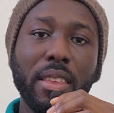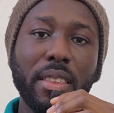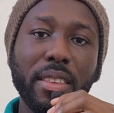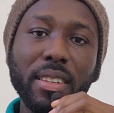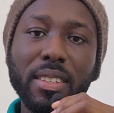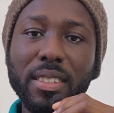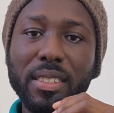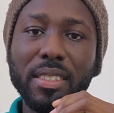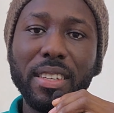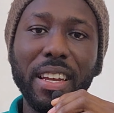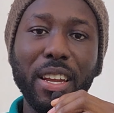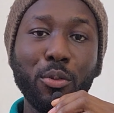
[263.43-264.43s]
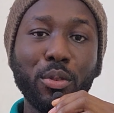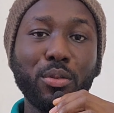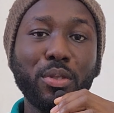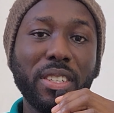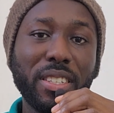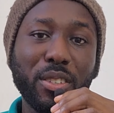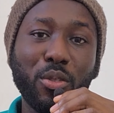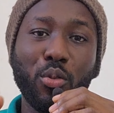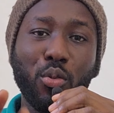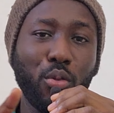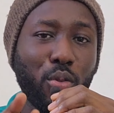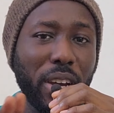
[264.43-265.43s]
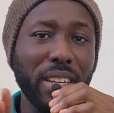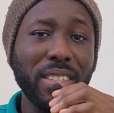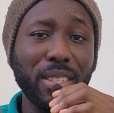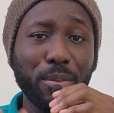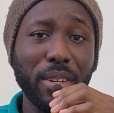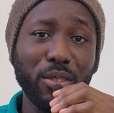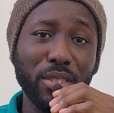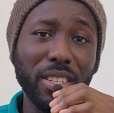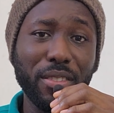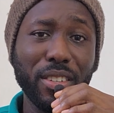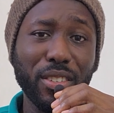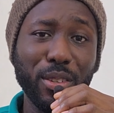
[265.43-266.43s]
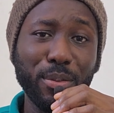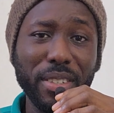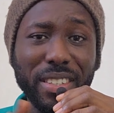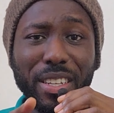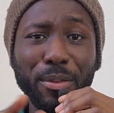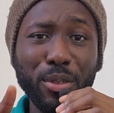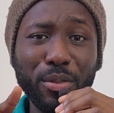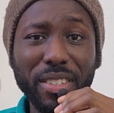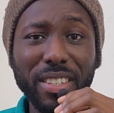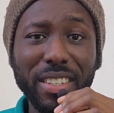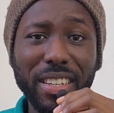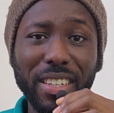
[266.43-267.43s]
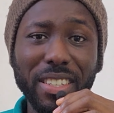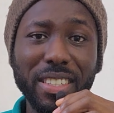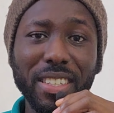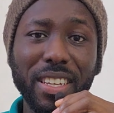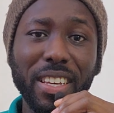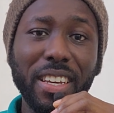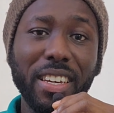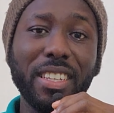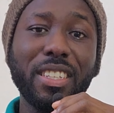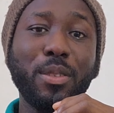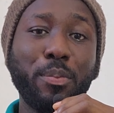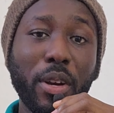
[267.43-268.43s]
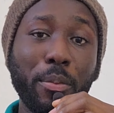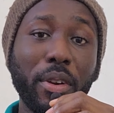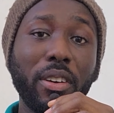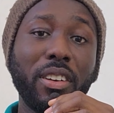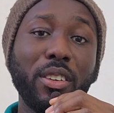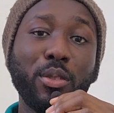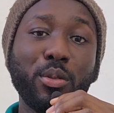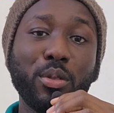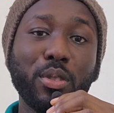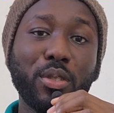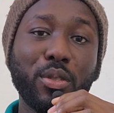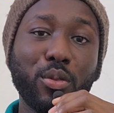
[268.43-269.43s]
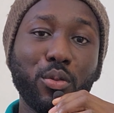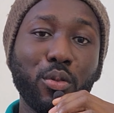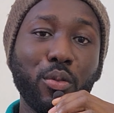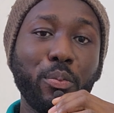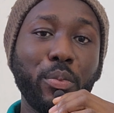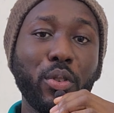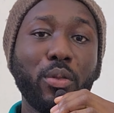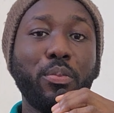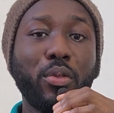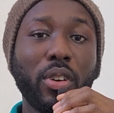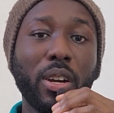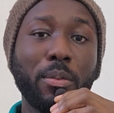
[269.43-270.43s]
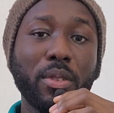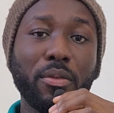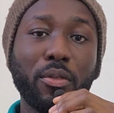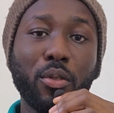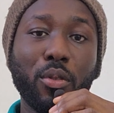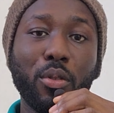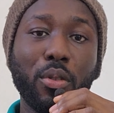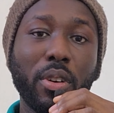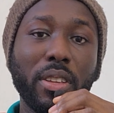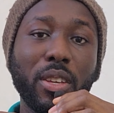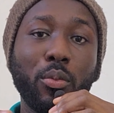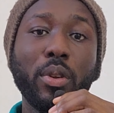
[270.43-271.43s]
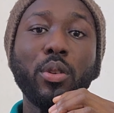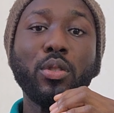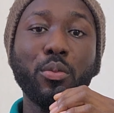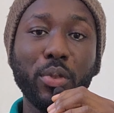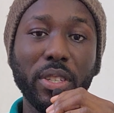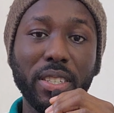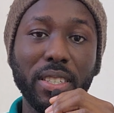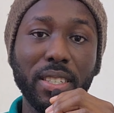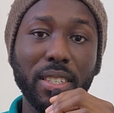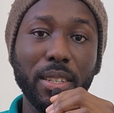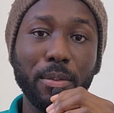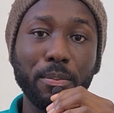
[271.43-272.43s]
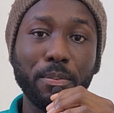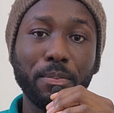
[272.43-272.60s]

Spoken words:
This is a language which is quite similar to JavaScript in terms of syntax. It's primarily used to build programs for the Windows operating system.